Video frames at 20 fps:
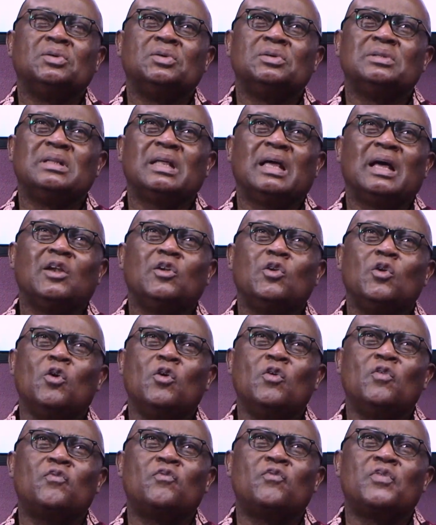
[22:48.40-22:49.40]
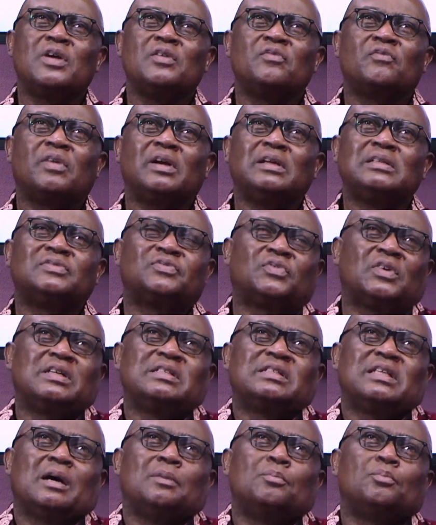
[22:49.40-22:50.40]
there are no favorites. For
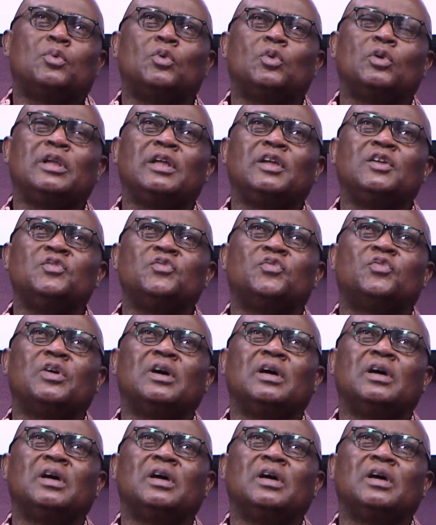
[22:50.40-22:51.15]
example, if